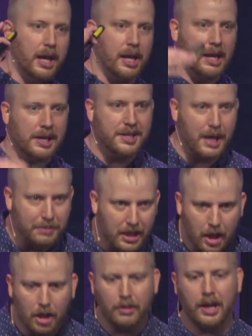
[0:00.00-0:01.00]
going to accept
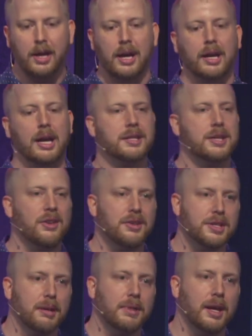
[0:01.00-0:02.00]
here? What? Can I tell you
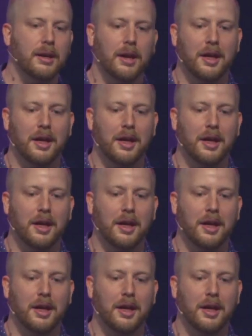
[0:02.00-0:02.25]
something?